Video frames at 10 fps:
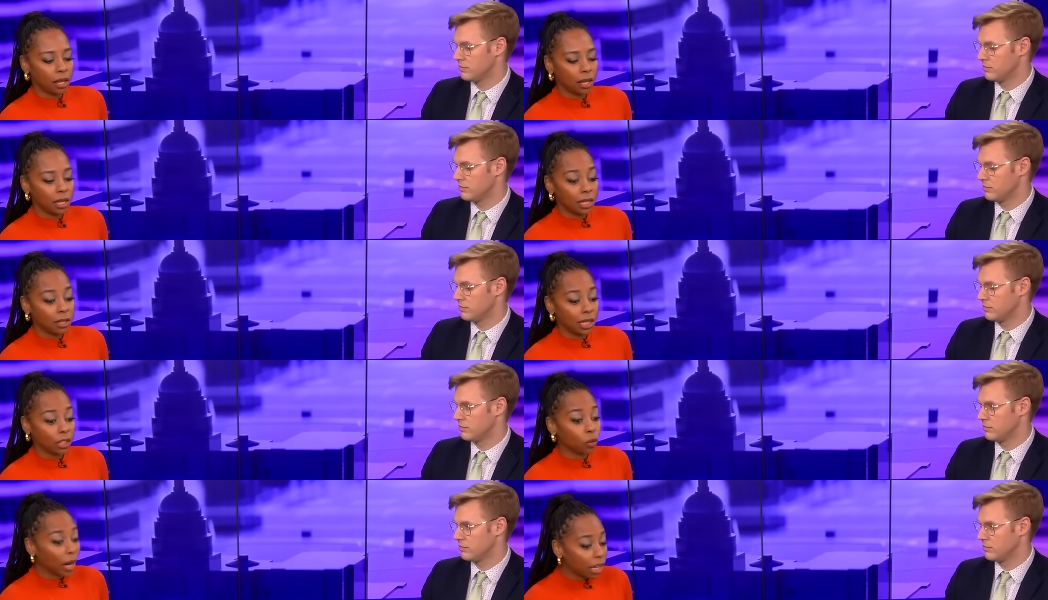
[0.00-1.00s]
Speaker 1: is the
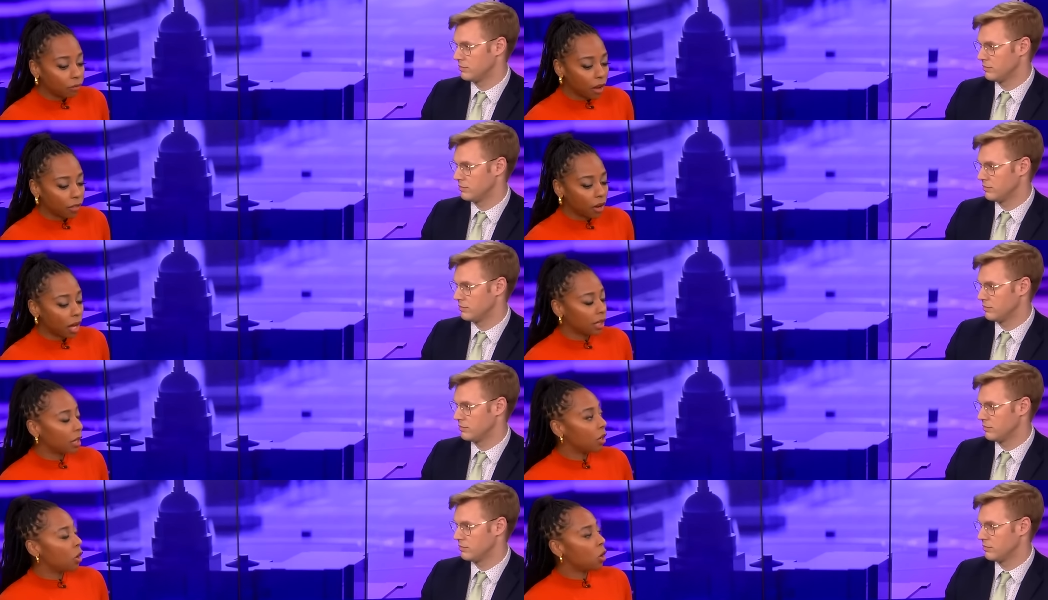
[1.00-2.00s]
grandfather, Haniyeh,
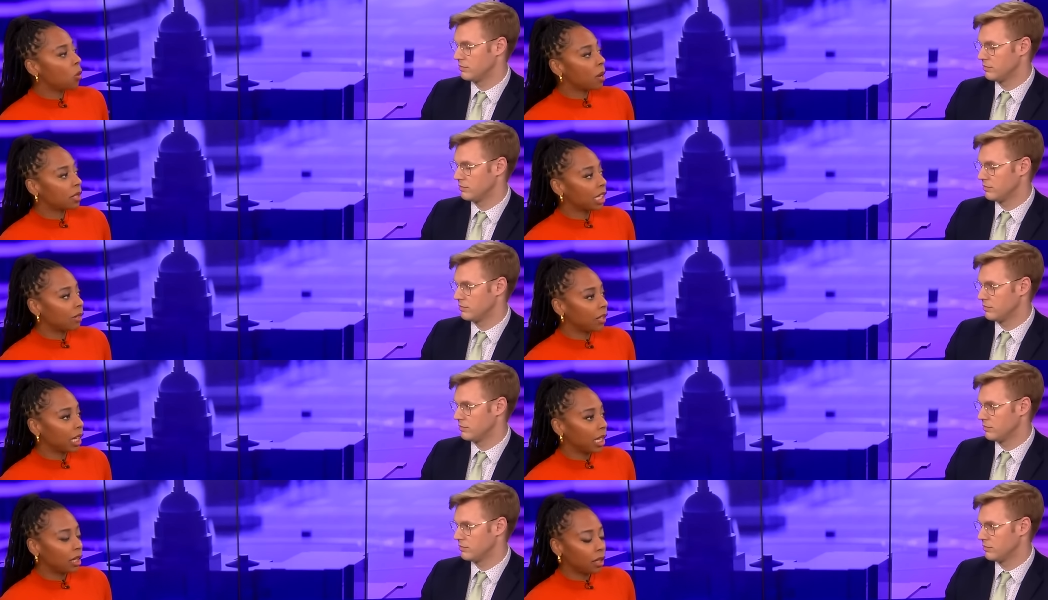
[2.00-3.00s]
who wasn't even
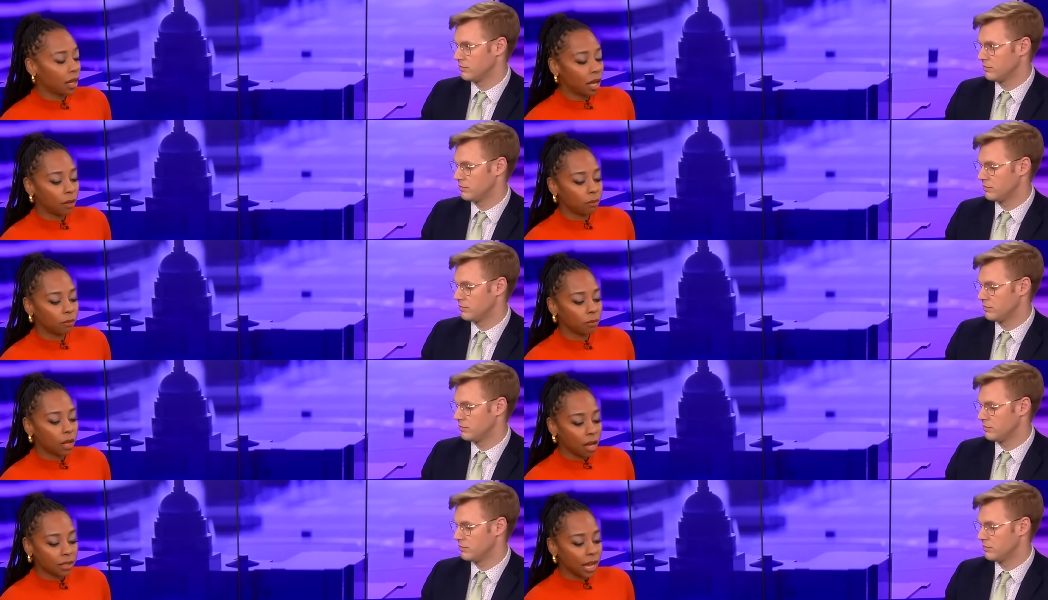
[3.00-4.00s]
in um,
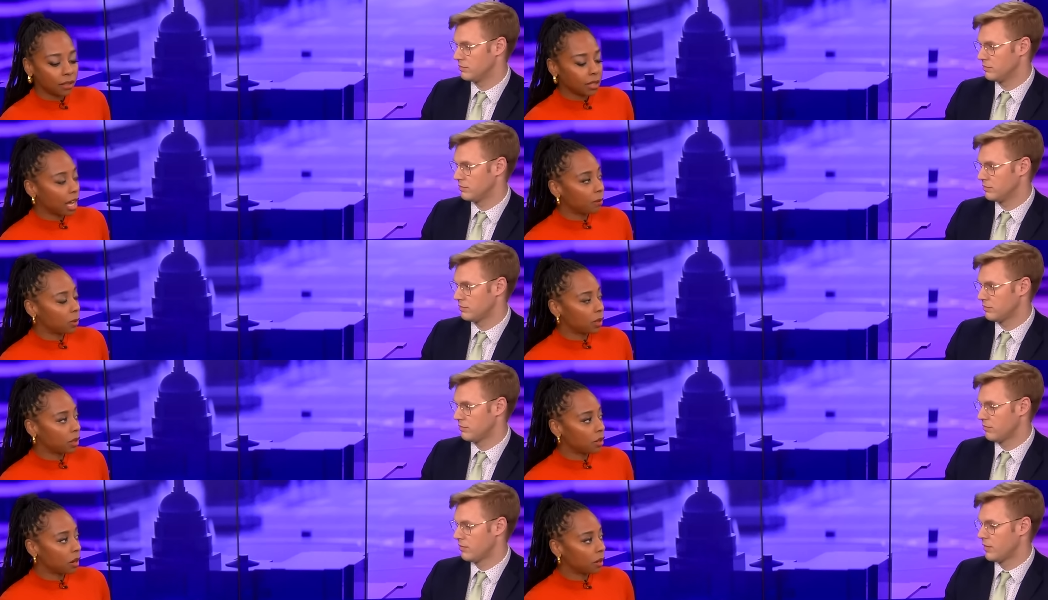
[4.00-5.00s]
Gaza at the time, he was in
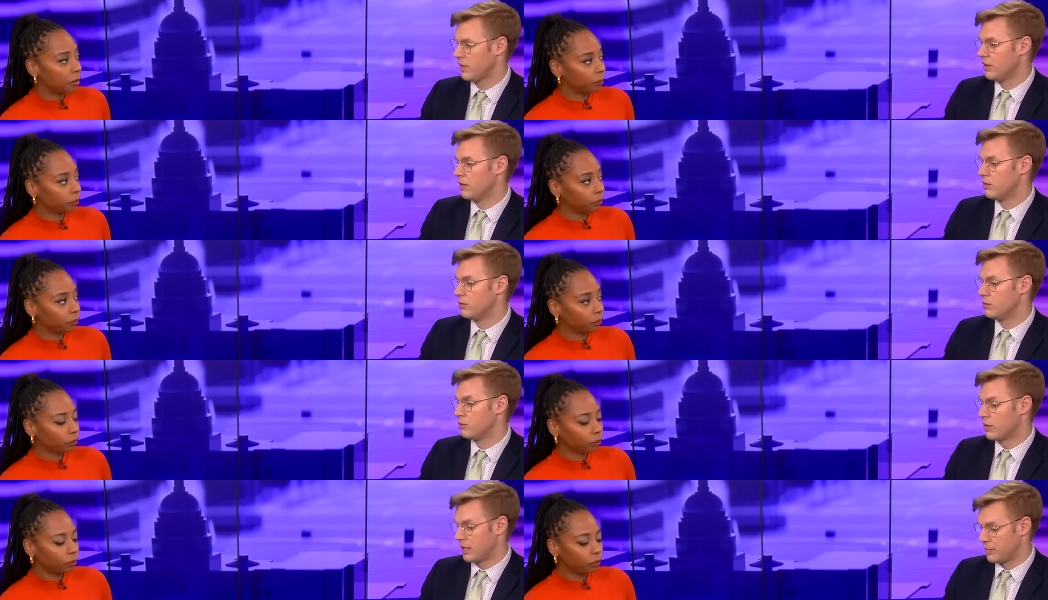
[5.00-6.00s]
Qatar.
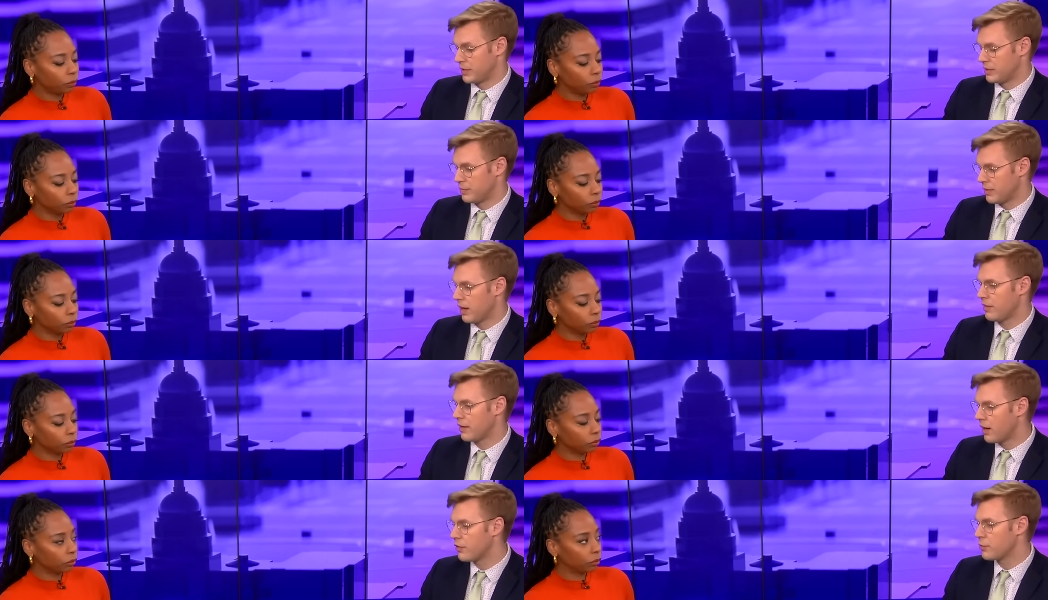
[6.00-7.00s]
Speaker 2: Right, but the, uh, the
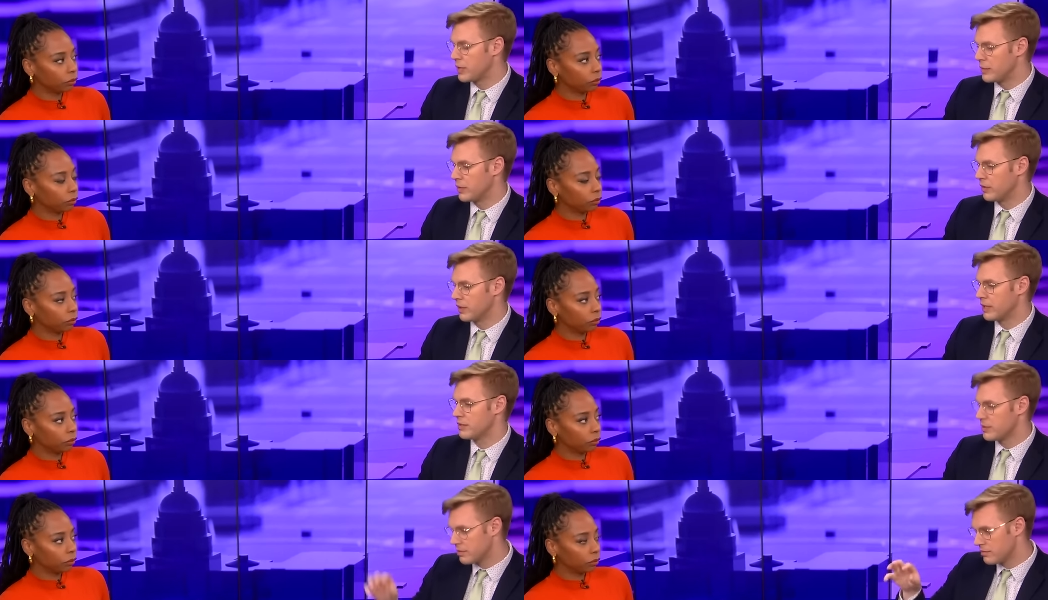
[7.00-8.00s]
other people,
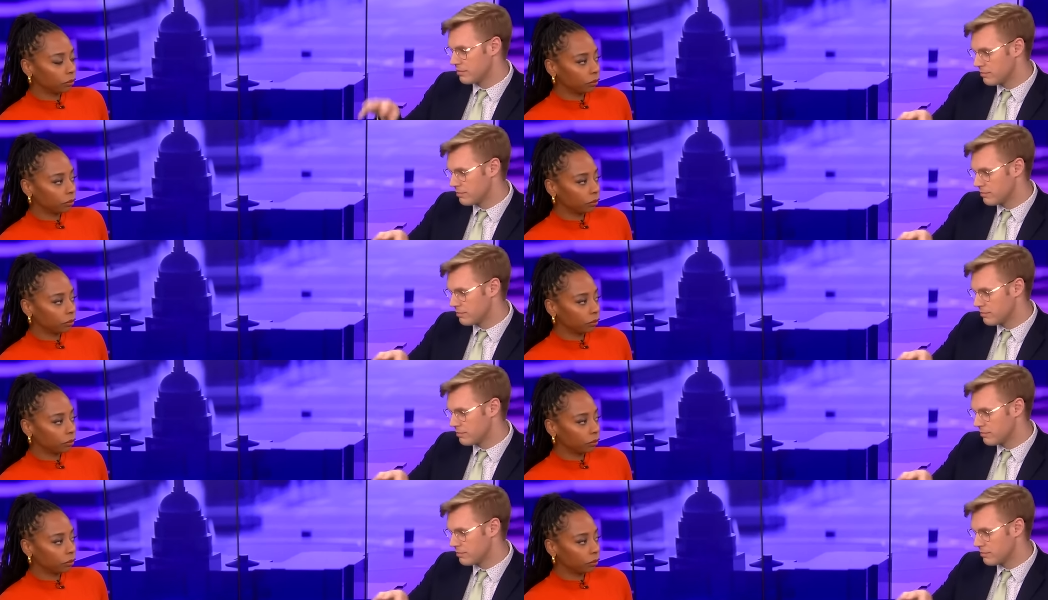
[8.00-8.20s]
his,